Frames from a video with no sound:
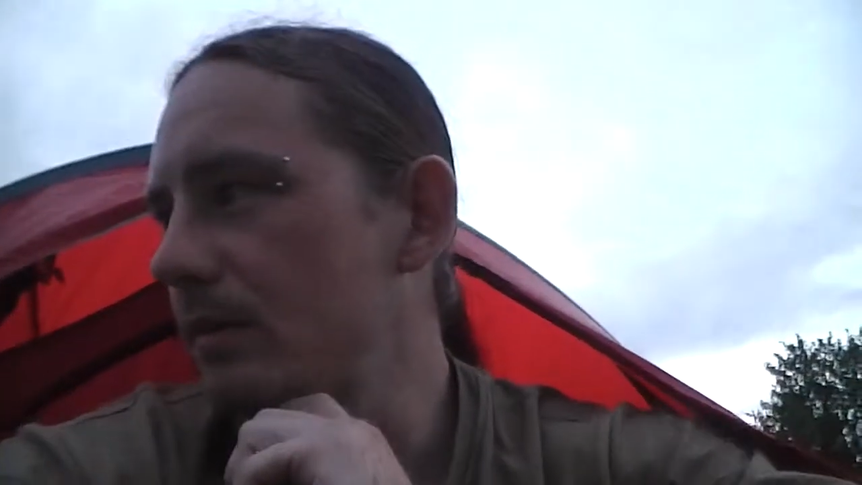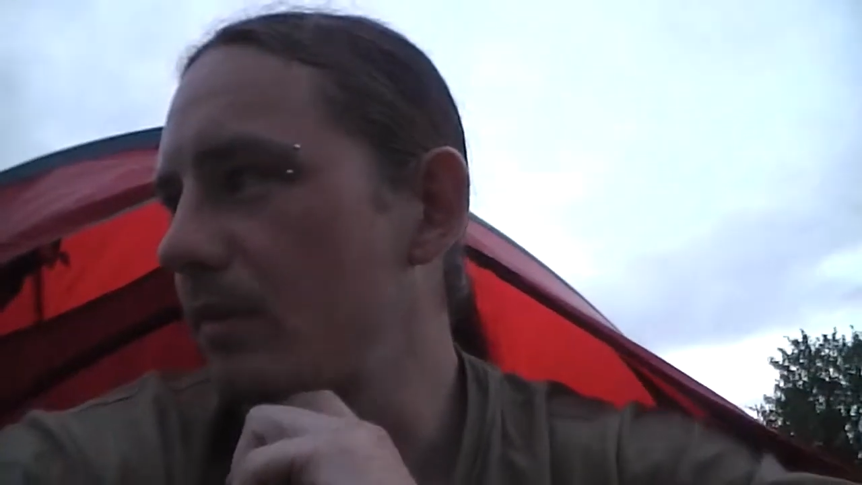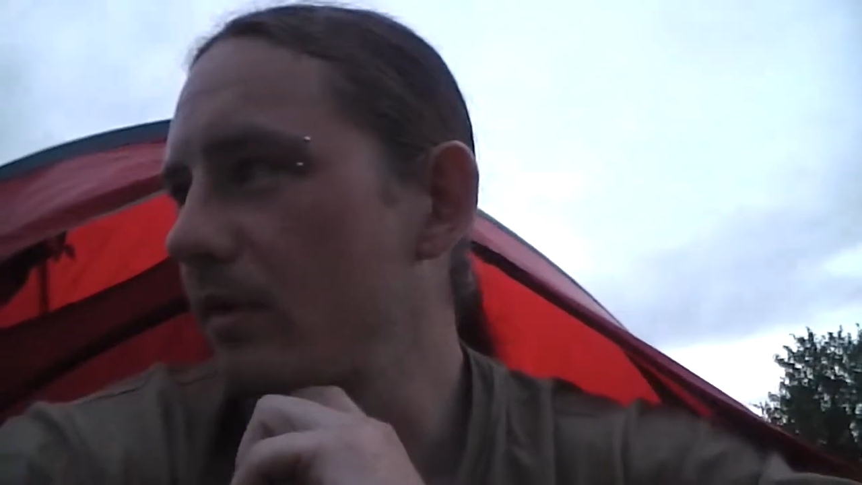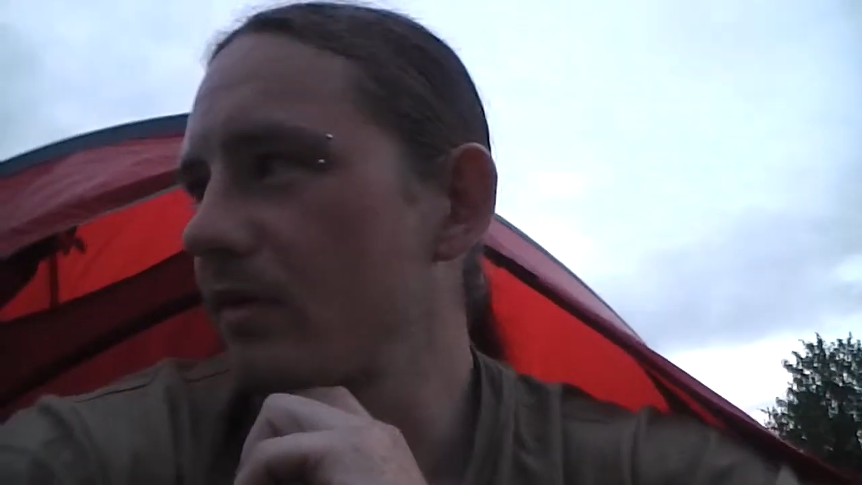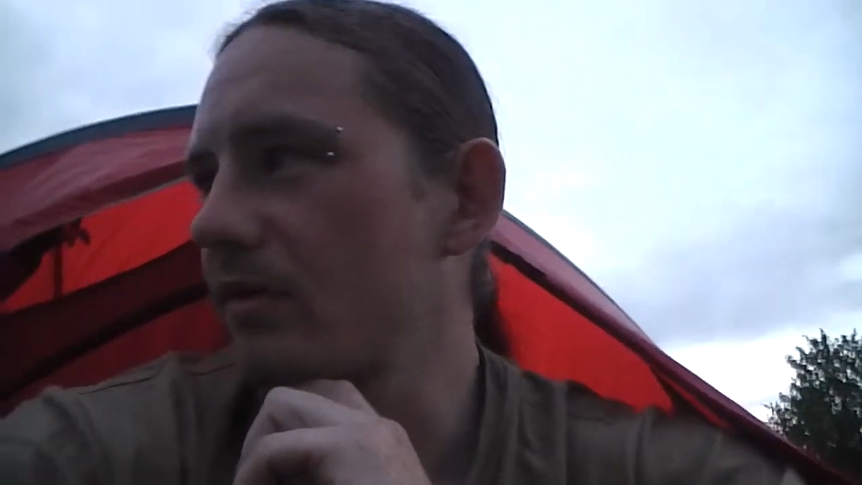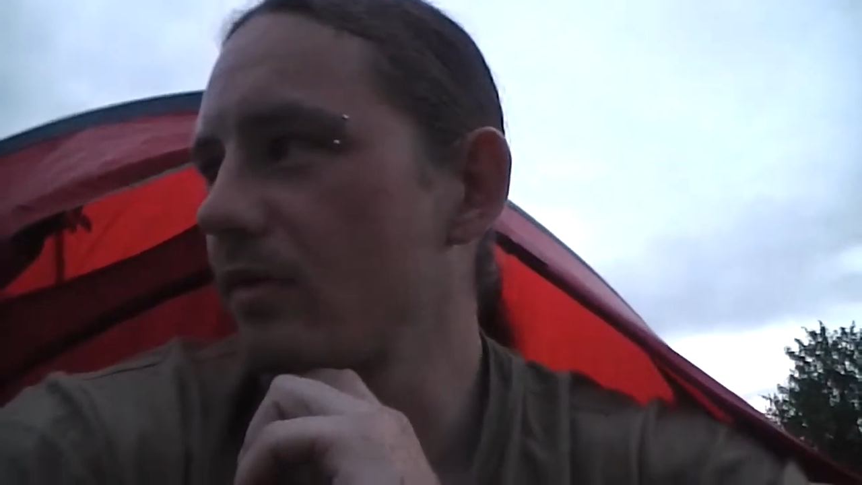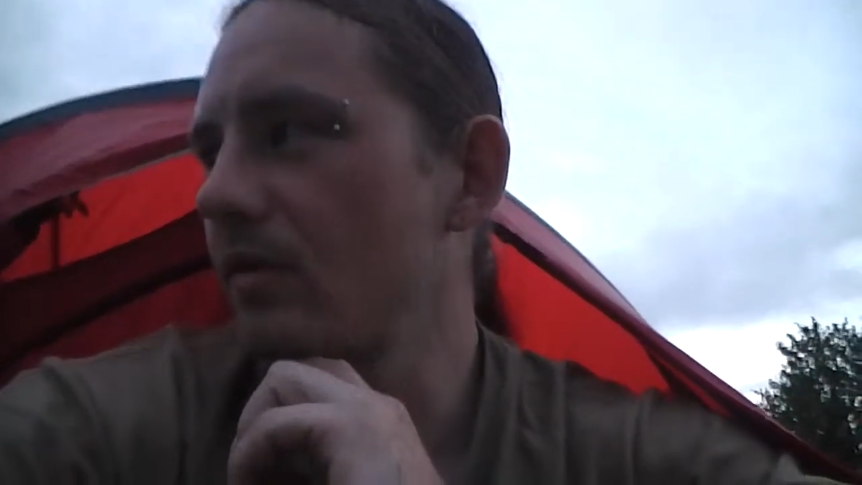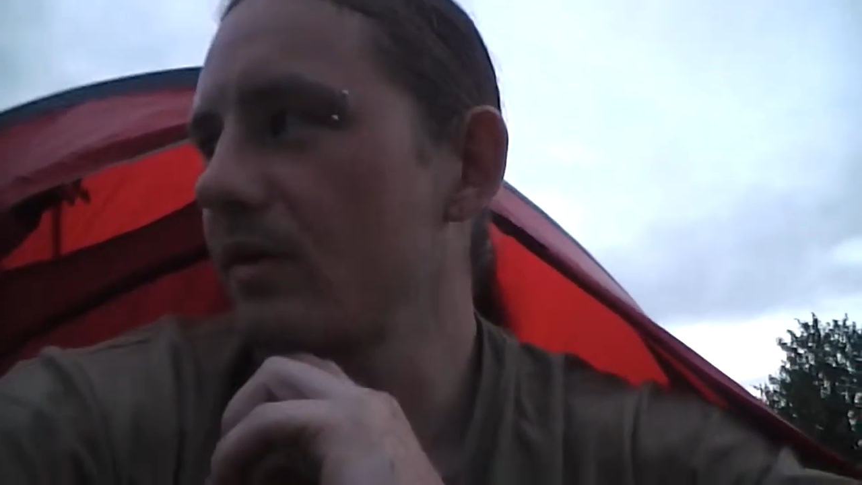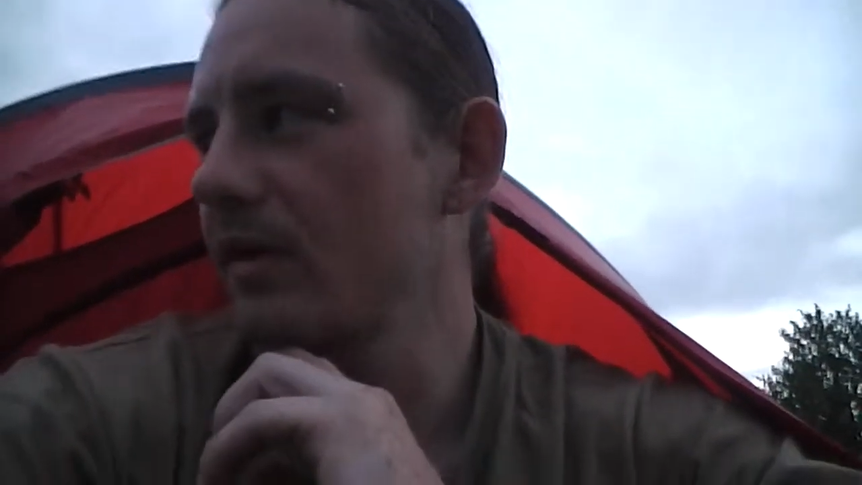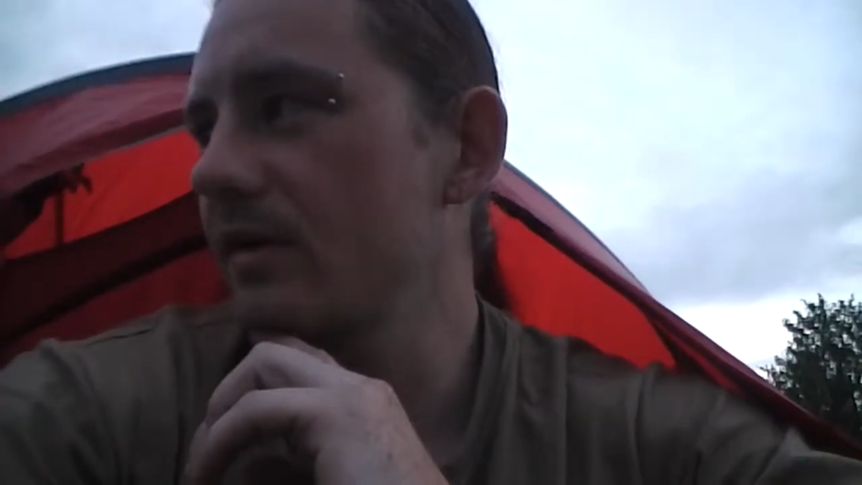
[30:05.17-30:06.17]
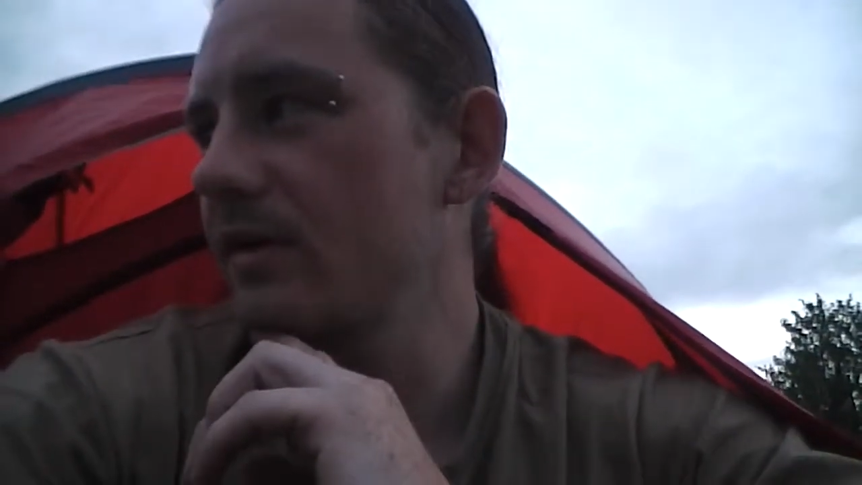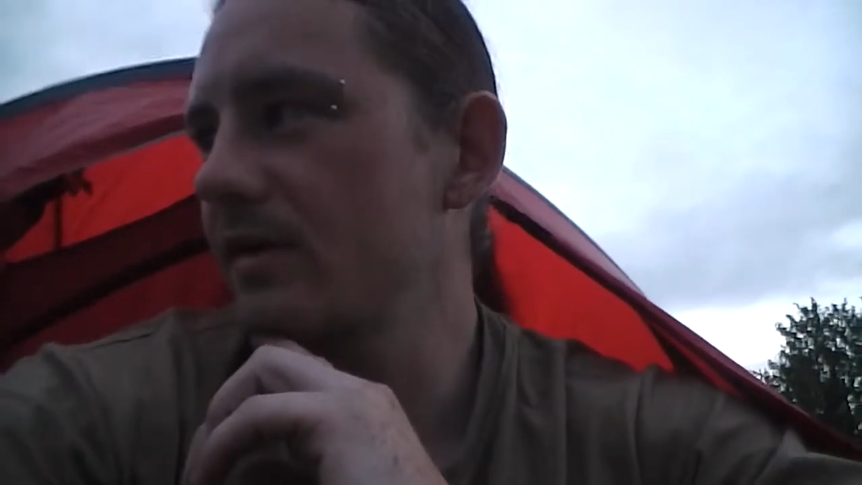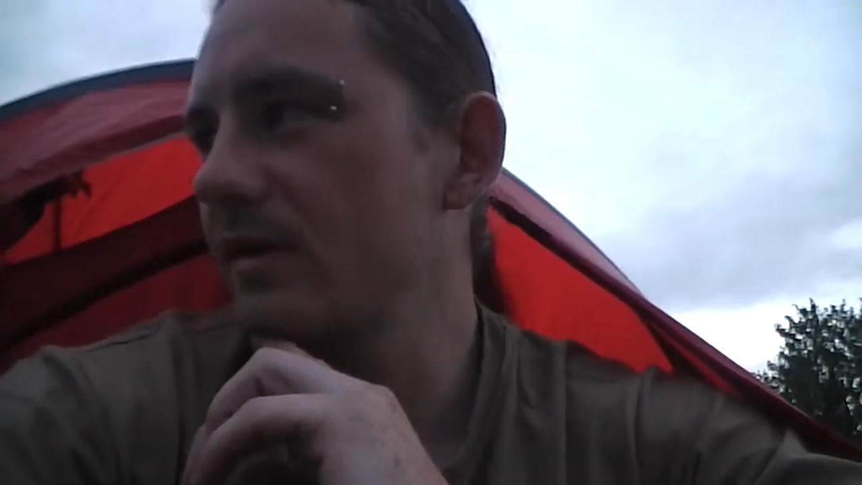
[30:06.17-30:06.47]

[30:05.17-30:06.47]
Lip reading: bike's alright,